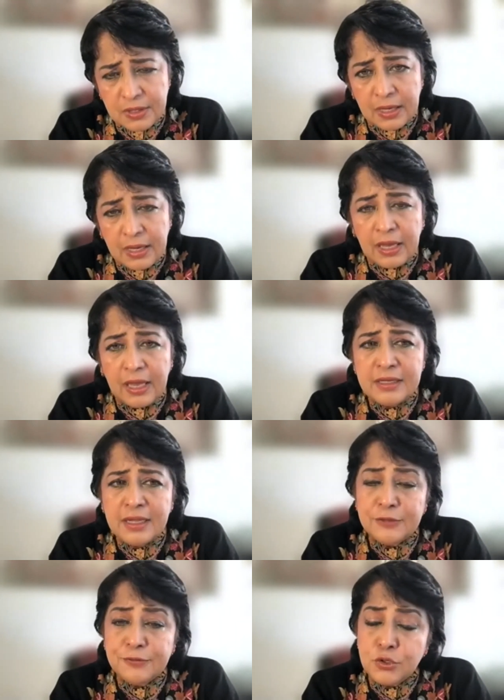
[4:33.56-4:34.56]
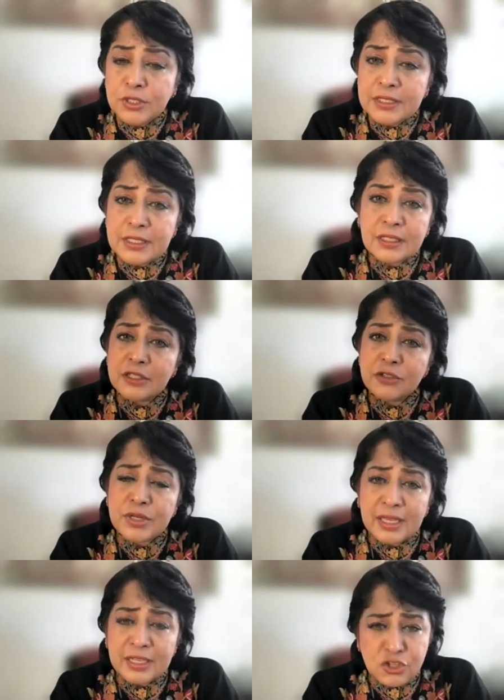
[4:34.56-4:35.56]
And now if you look at a country
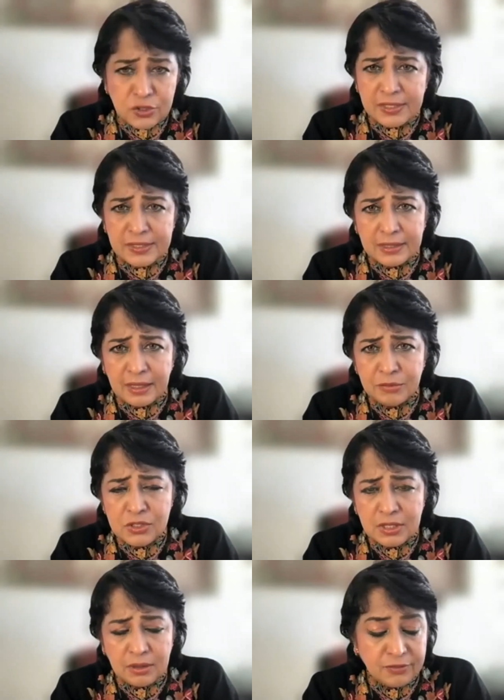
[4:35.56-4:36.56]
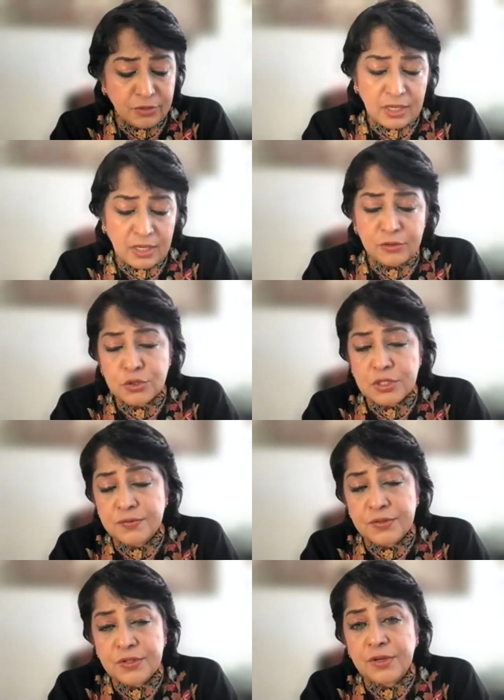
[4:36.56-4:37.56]
like China, I'm not saying Africa, of course, is
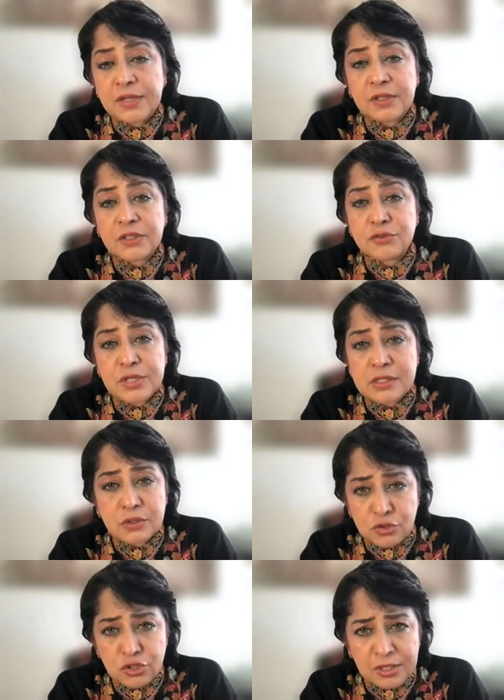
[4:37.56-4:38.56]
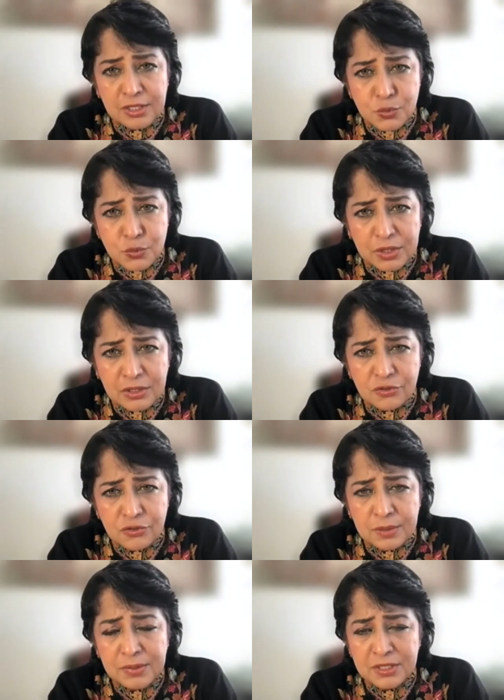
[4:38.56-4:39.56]
55 countries, so China is one country,
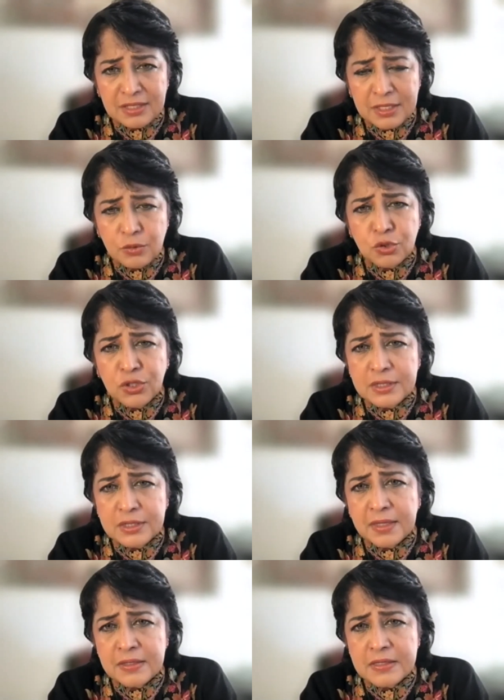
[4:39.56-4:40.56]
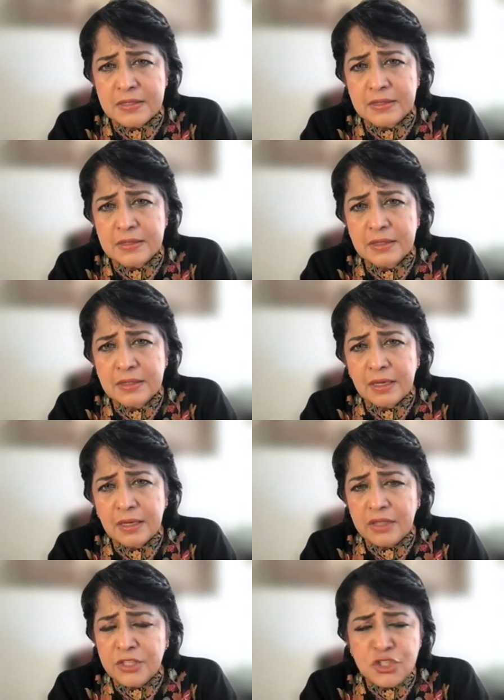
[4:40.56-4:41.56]
but I think we look at the mindset.
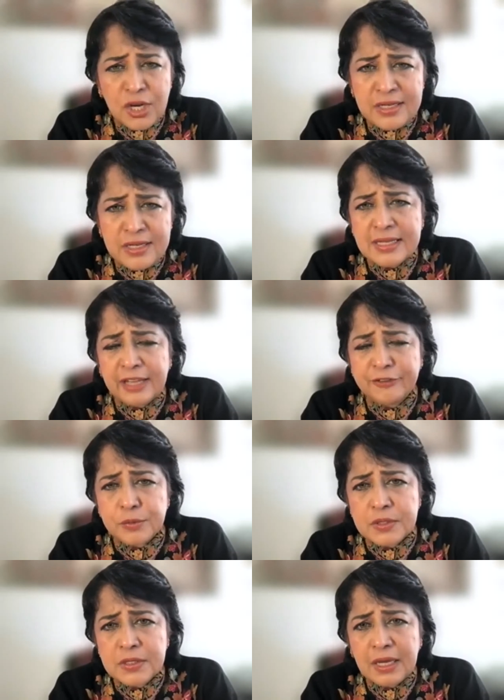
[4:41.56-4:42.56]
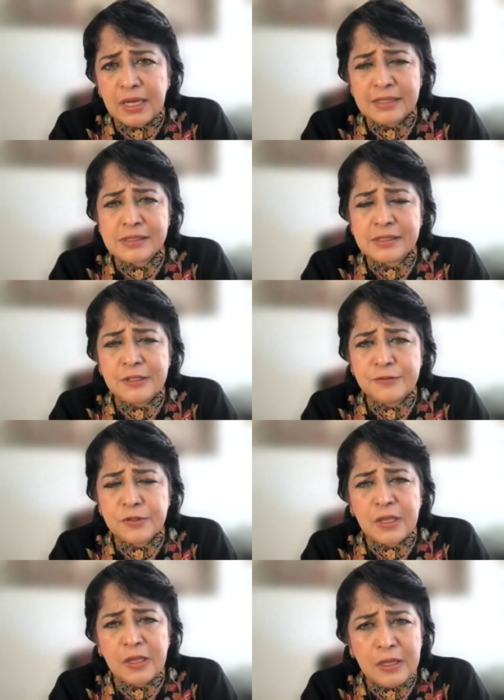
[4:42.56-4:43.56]
The Chinese government has given
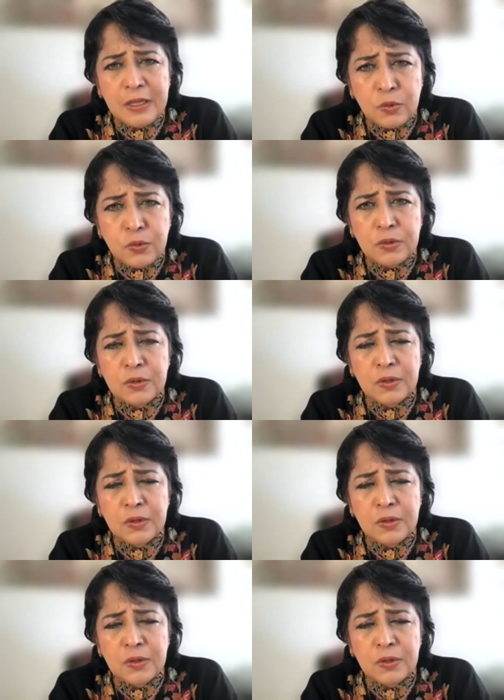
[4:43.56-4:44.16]
equal